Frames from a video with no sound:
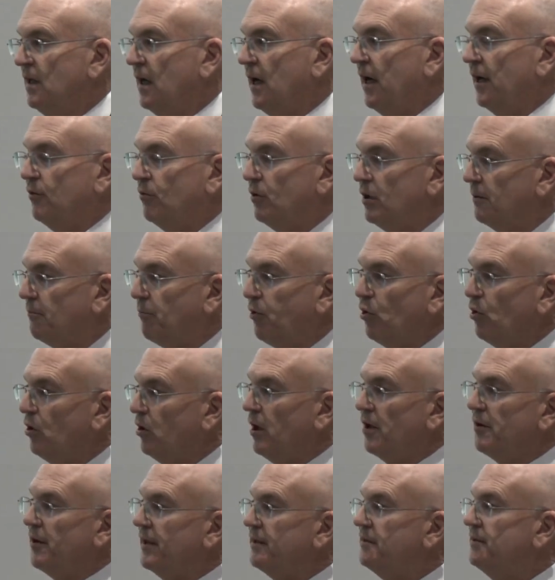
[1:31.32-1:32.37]
I don't want to pull
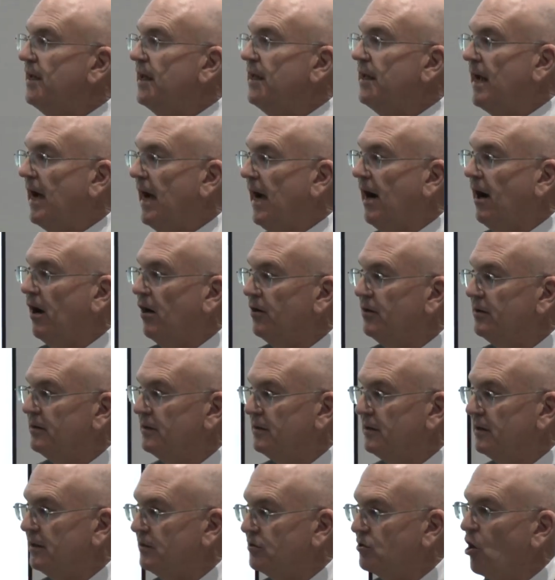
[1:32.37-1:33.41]
all that data out.
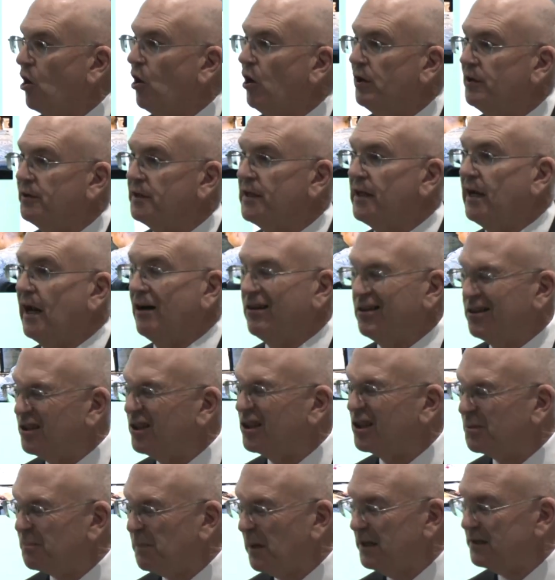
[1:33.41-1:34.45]
It's hard to get out. It's
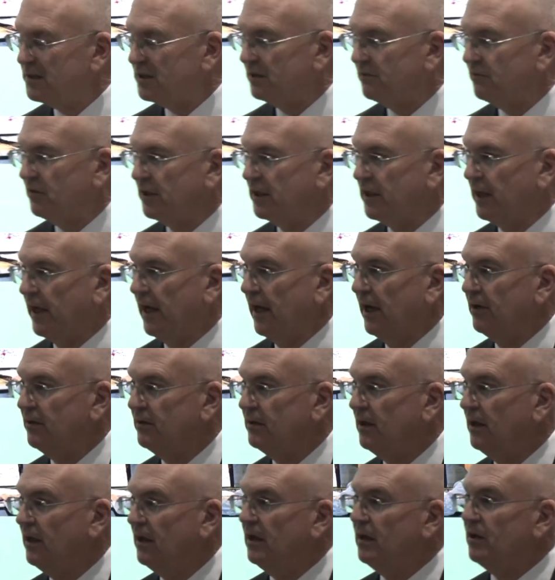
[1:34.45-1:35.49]
expensive to get out.
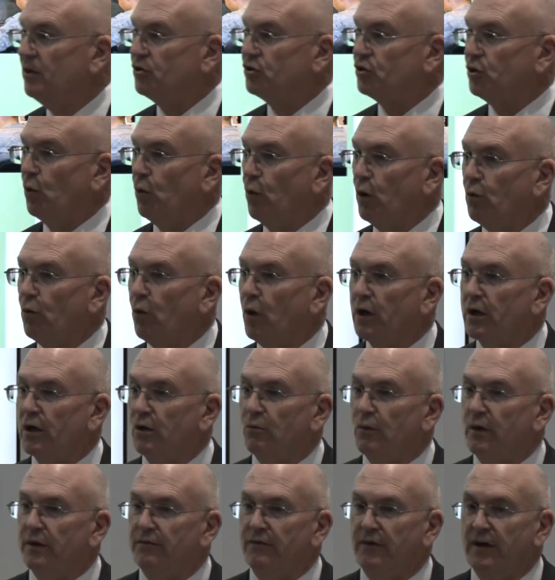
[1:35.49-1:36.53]
So we're
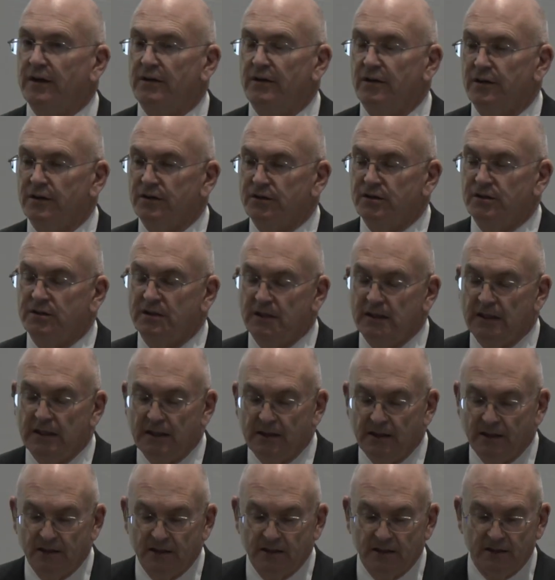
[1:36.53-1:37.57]
working with vendors
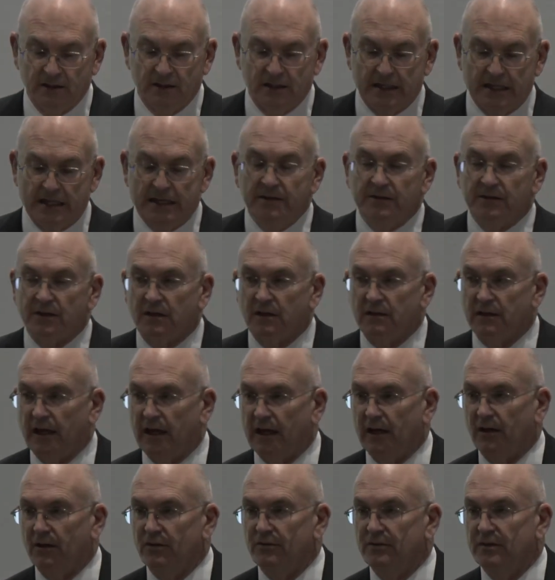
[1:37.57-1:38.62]
in the
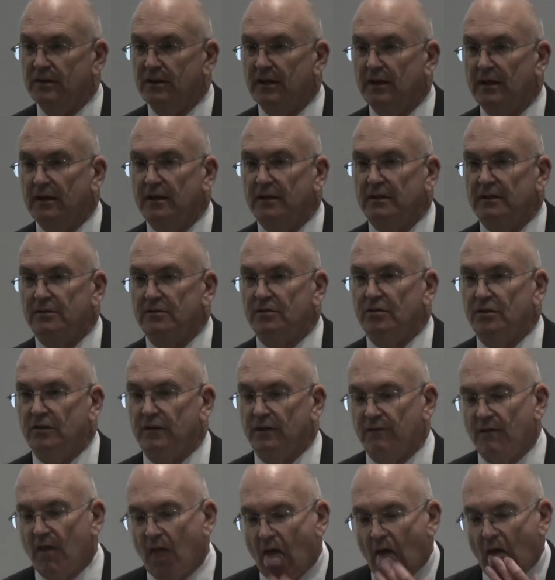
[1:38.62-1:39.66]
cloud
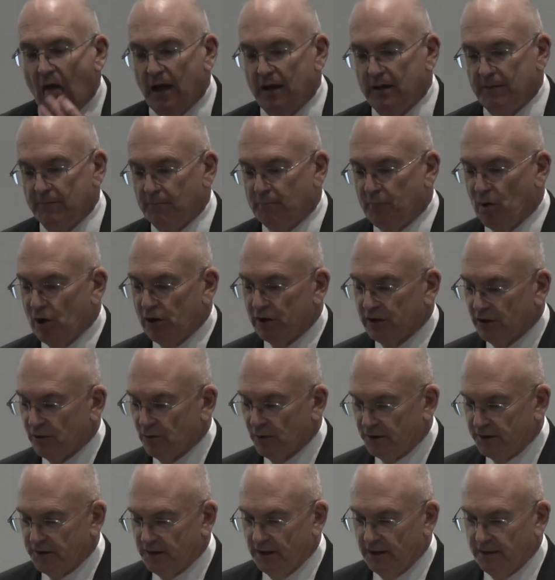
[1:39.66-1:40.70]
to partner
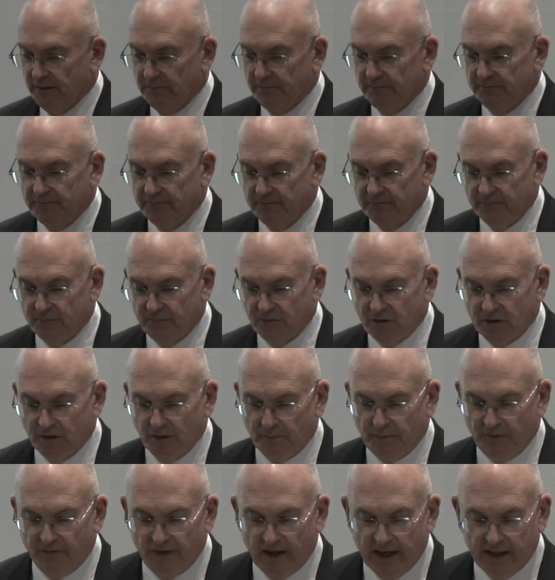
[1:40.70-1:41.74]
with them to
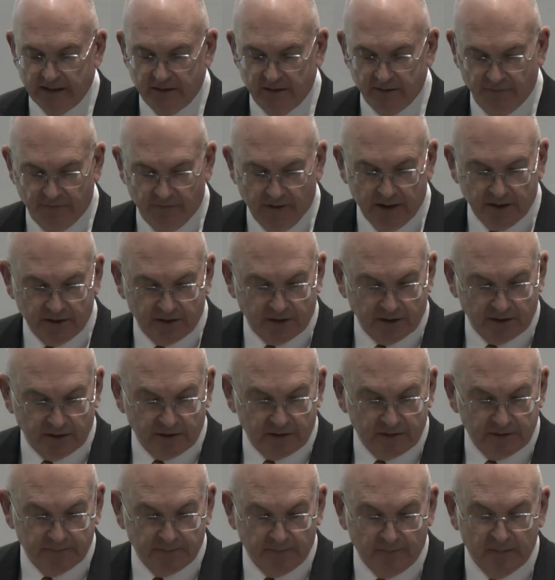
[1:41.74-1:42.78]
provide defenses.